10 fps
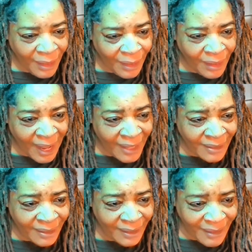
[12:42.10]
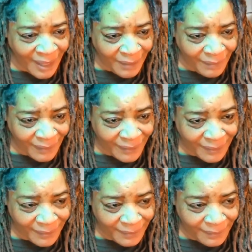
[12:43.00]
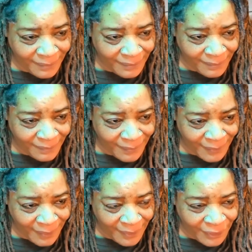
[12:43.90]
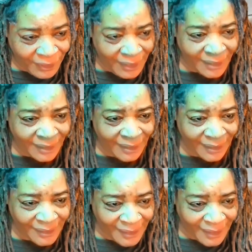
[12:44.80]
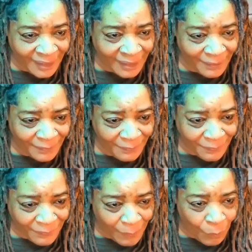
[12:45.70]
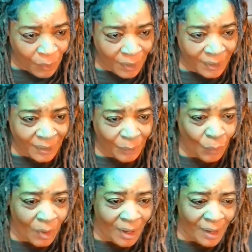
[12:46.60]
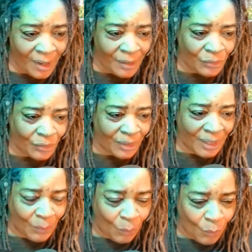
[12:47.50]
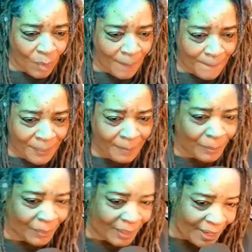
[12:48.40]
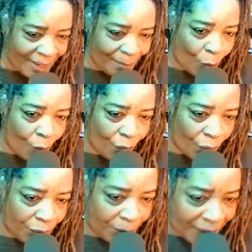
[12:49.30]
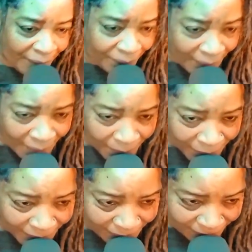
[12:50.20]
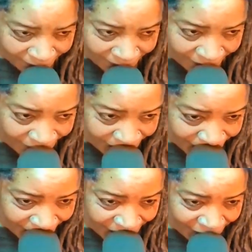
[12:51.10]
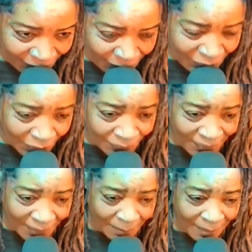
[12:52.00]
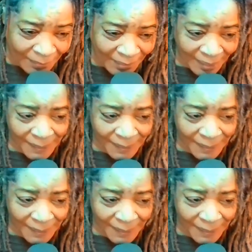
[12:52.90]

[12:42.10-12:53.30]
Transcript: Angela Davis, she is a descendant from one of the 101 people that came over on the Mayflower. What y'all think about that?